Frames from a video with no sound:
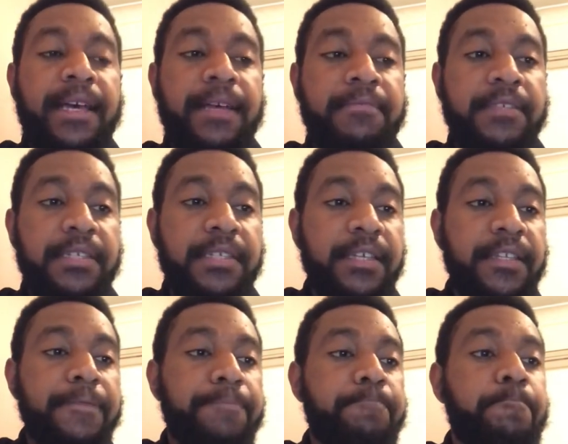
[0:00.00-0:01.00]
This
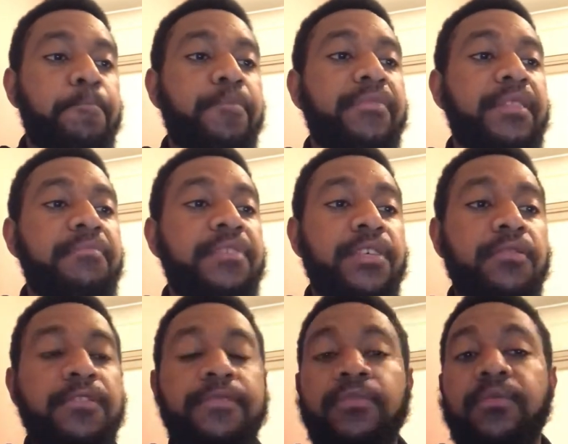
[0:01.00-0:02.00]
can be
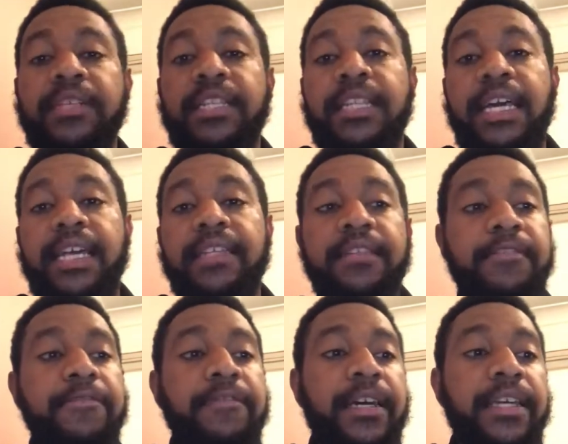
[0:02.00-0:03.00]
useful when
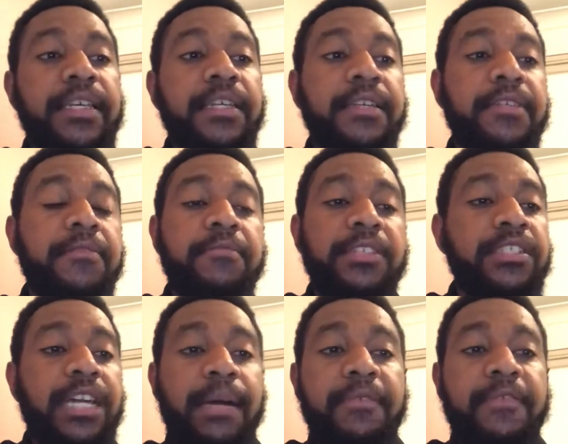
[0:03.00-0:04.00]
identifying which
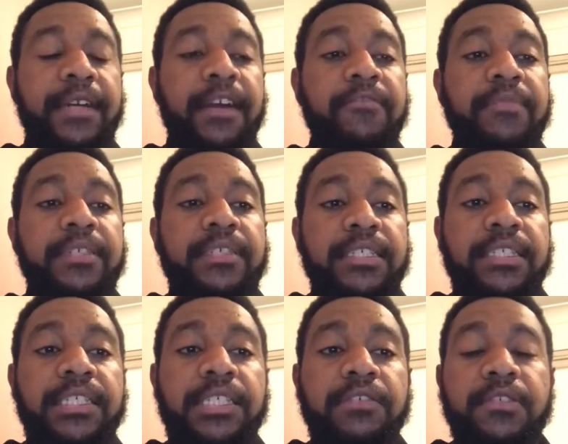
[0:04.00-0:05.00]
arm of government
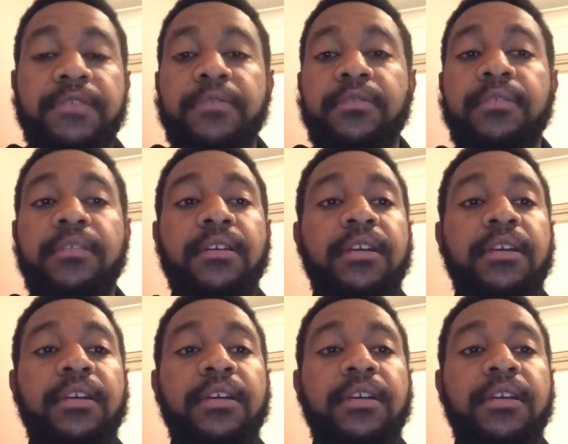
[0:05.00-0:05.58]
is useful